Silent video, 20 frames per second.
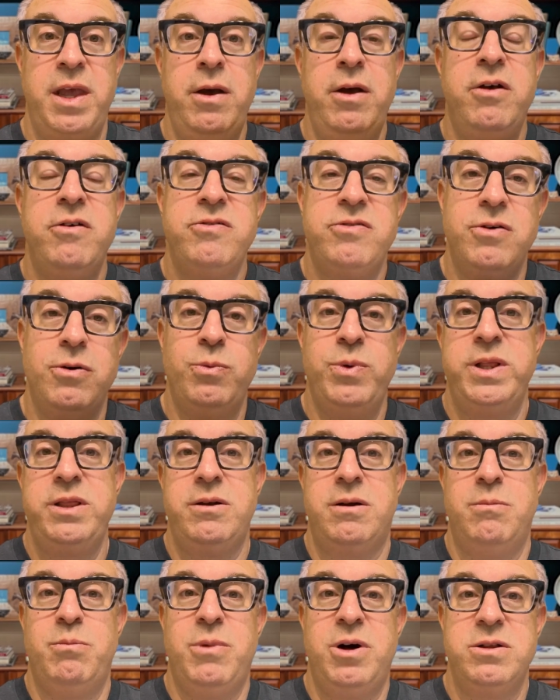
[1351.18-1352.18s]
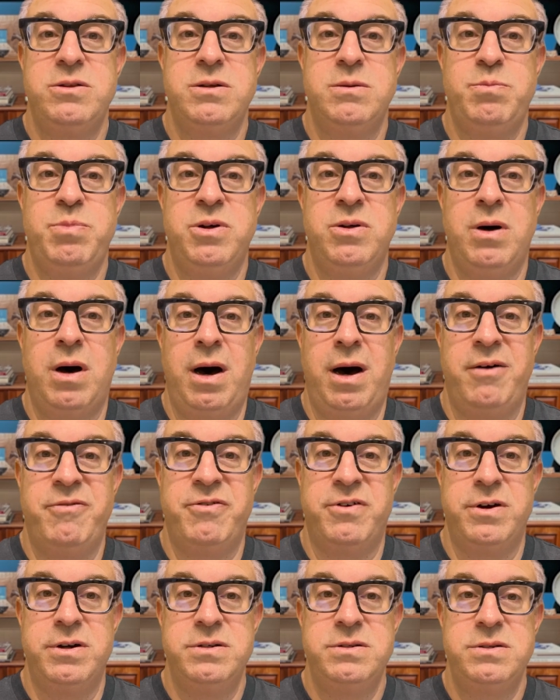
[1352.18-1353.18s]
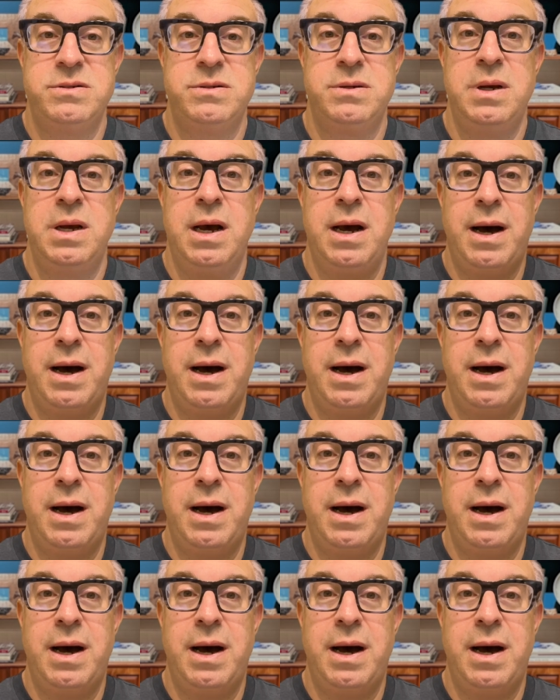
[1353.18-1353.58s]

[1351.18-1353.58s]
So when there are multiple offers,